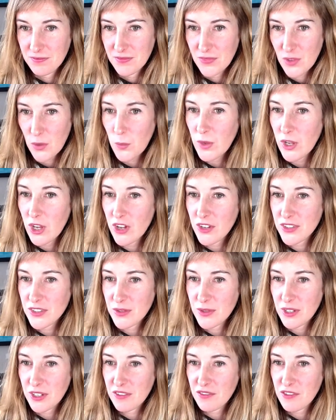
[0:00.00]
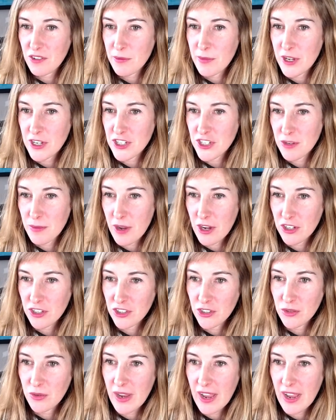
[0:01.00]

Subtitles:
We also get information about you